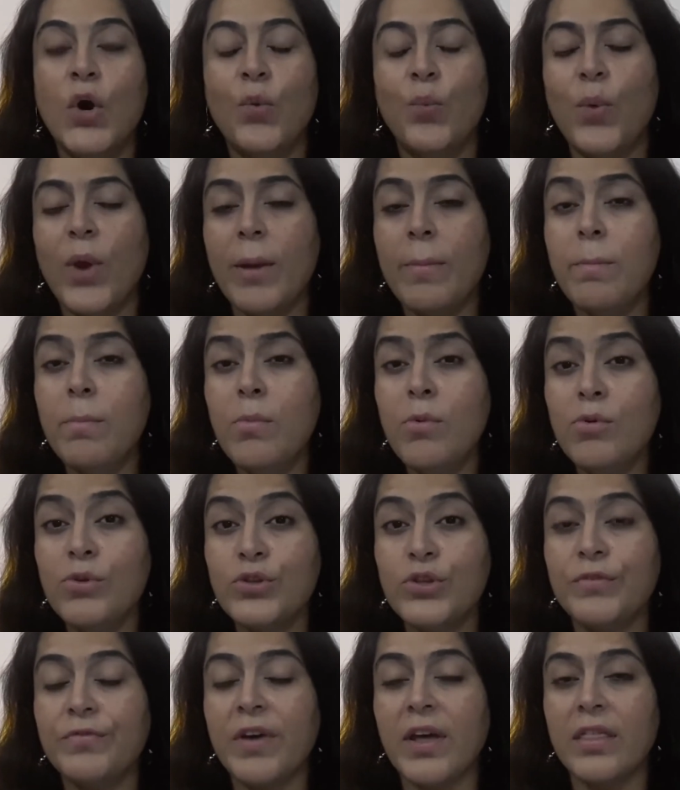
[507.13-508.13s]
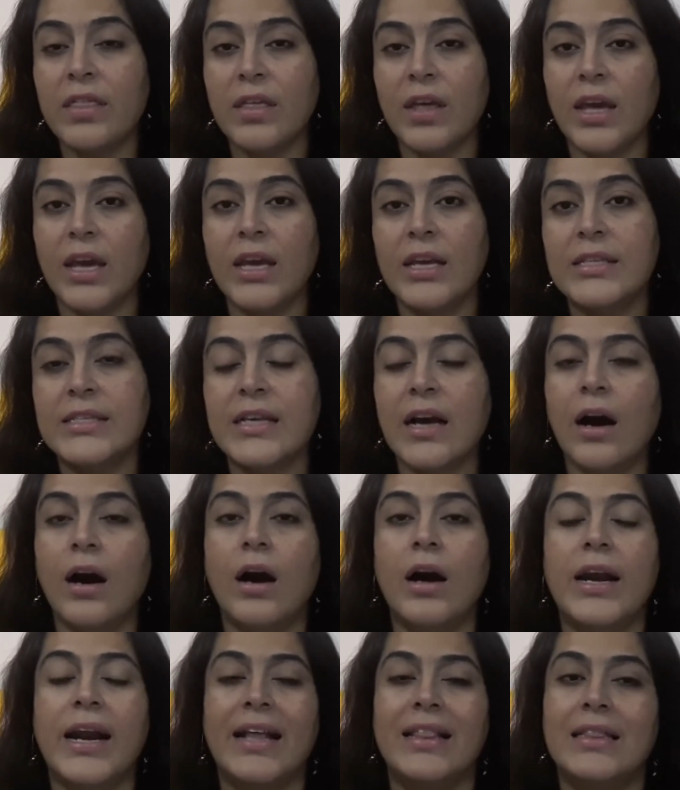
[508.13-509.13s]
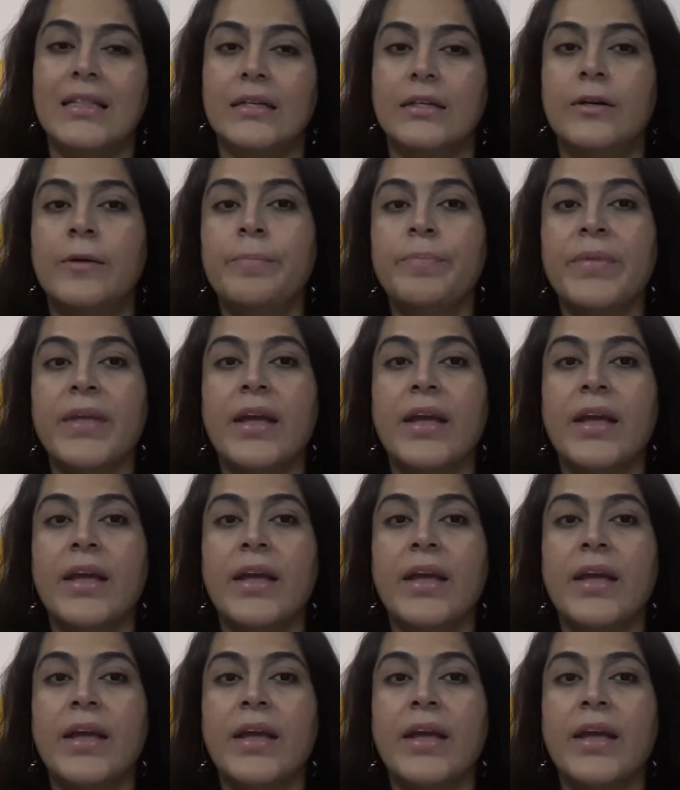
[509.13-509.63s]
where most of our things are at the